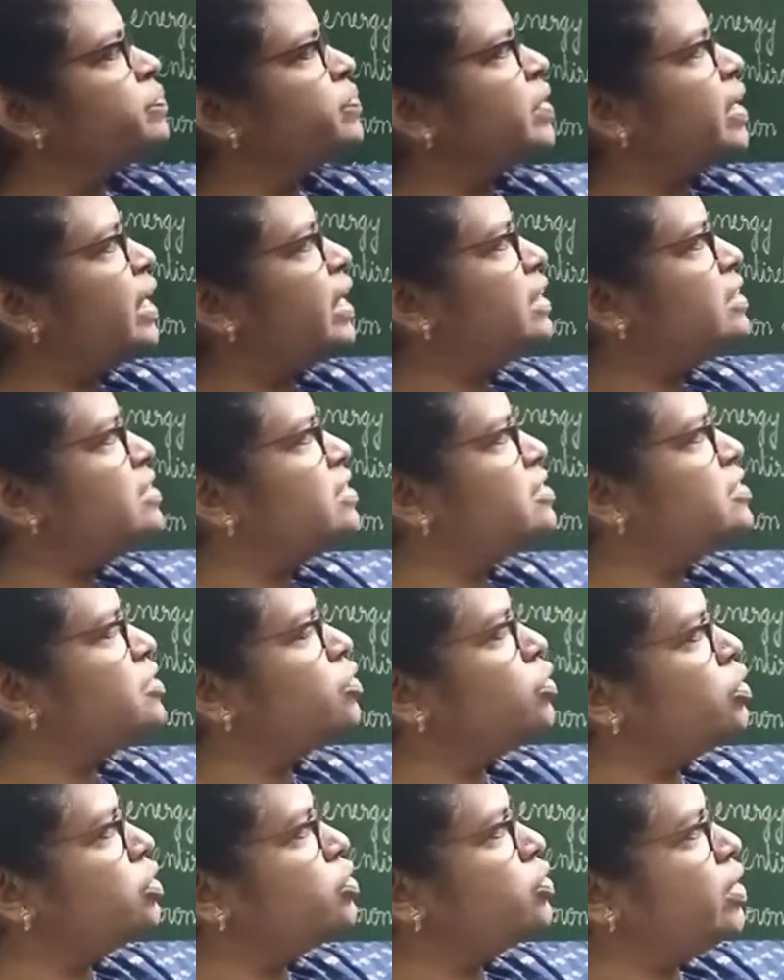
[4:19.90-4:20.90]
H is
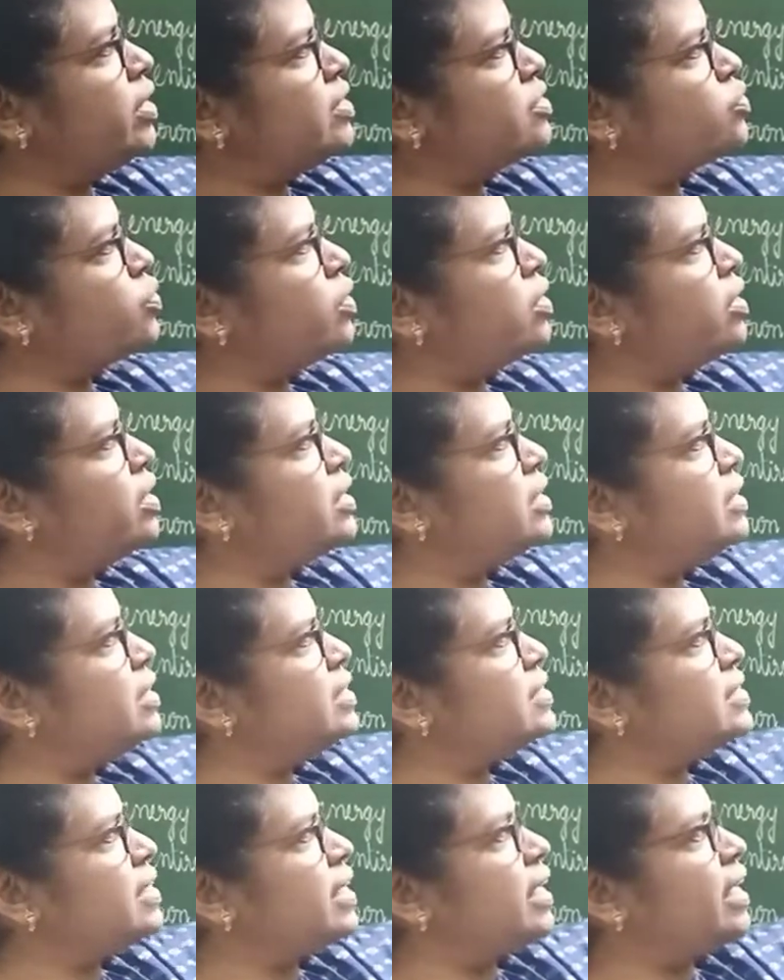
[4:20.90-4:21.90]
equal to I square RT, this
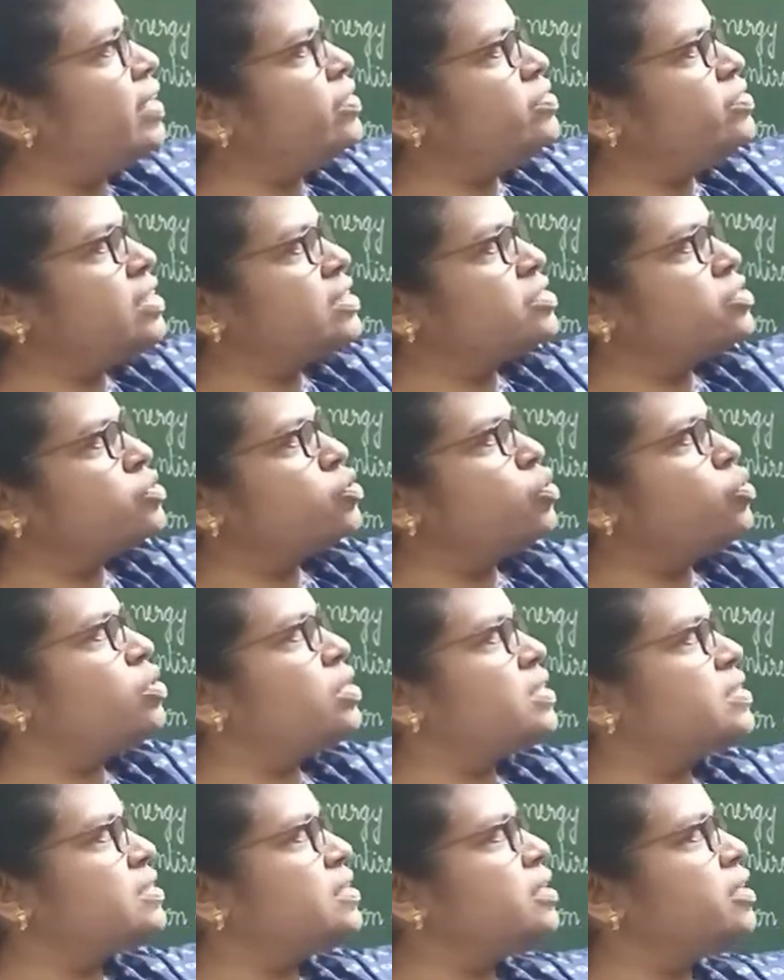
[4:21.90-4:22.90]
I have just shown a
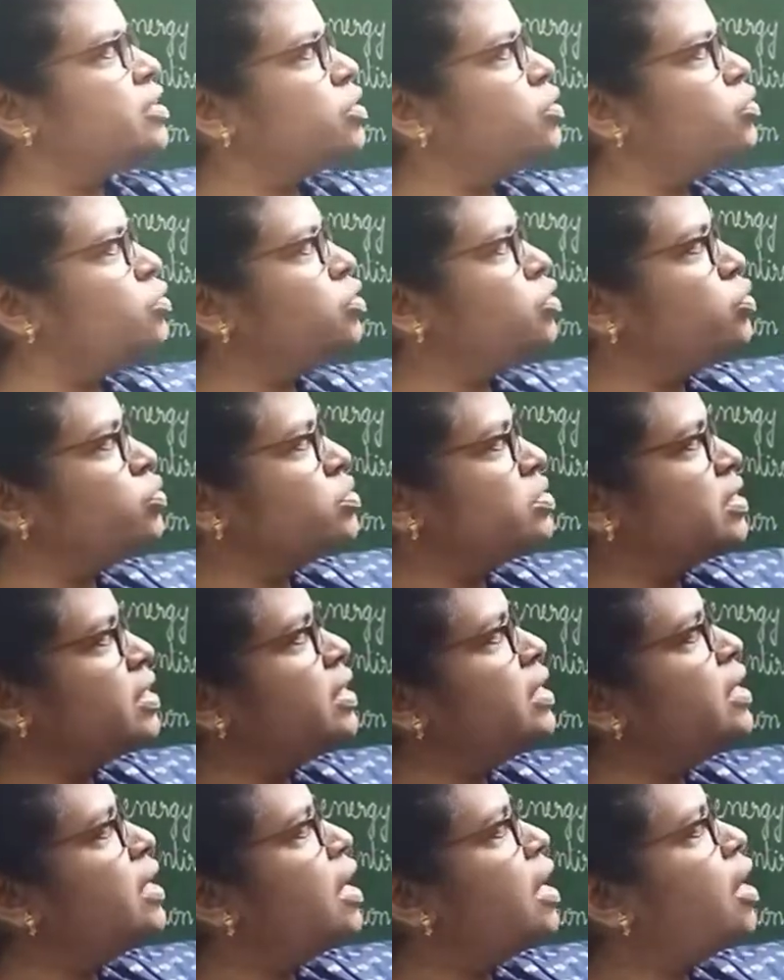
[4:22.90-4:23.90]
circuit to see
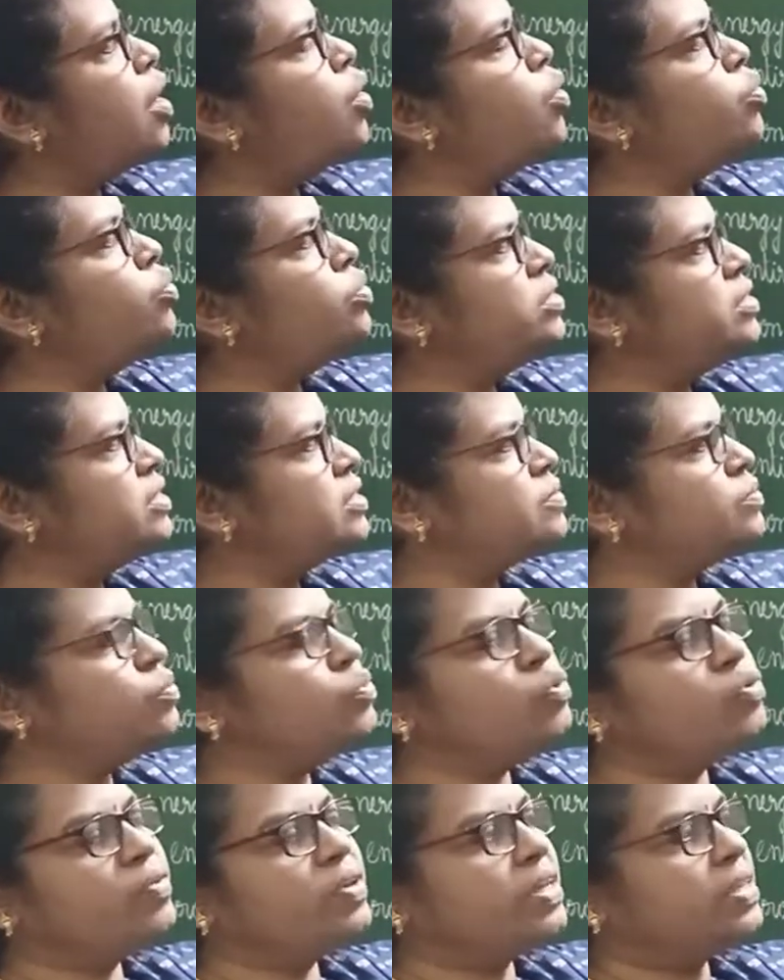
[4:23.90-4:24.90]
how it is
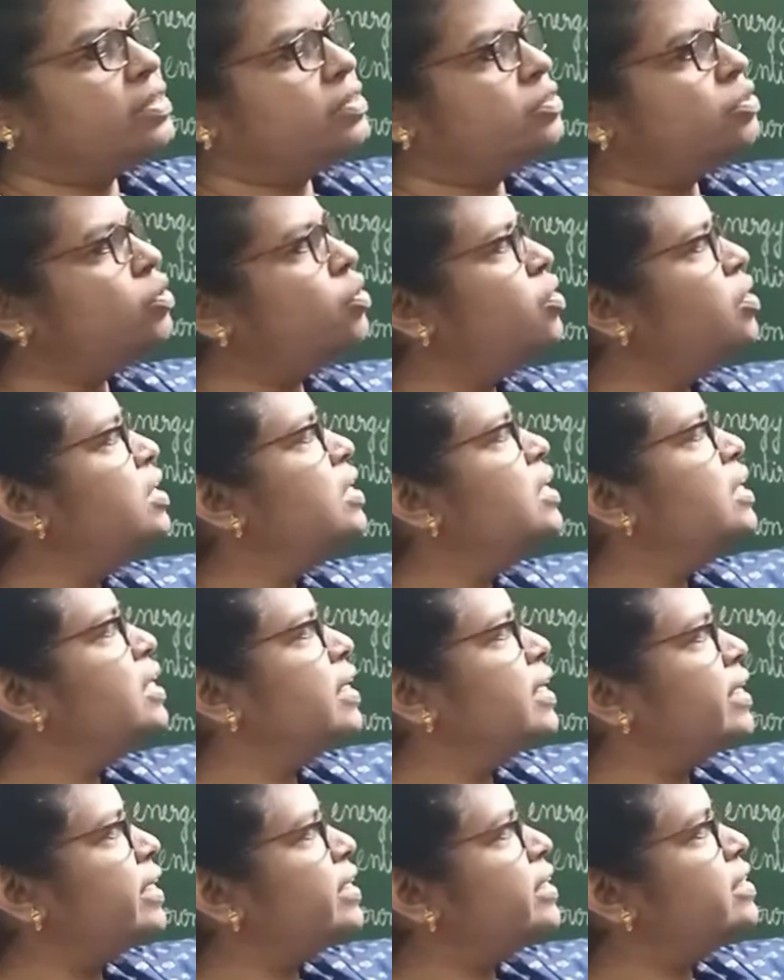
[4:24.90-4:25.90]
moving. No,
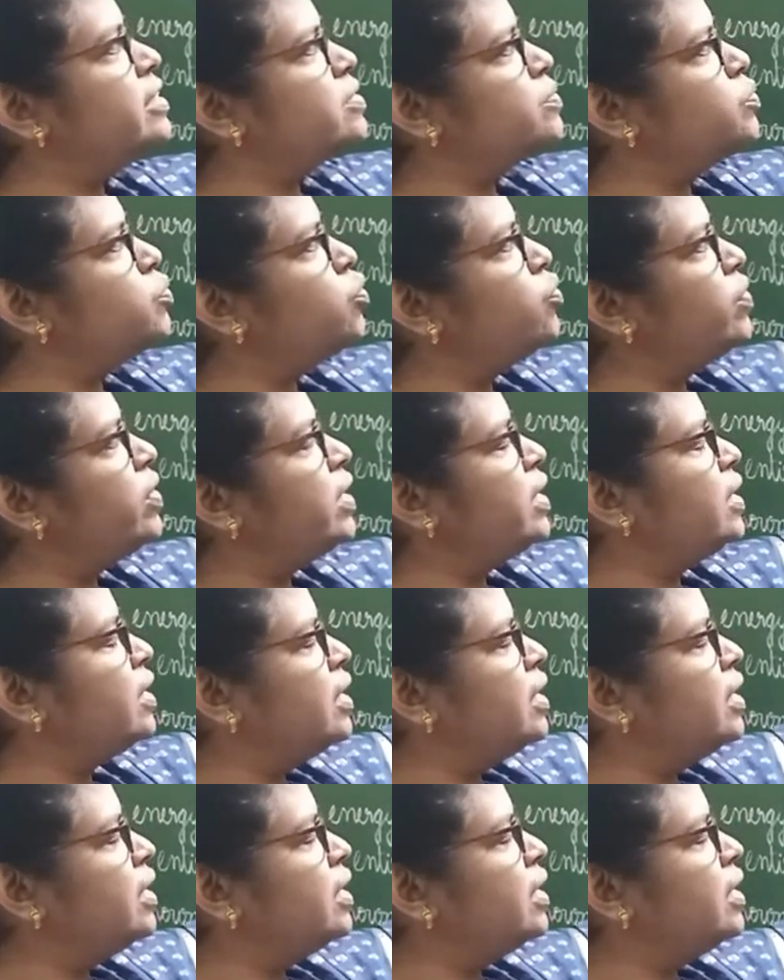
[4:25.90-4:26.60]
current is moving.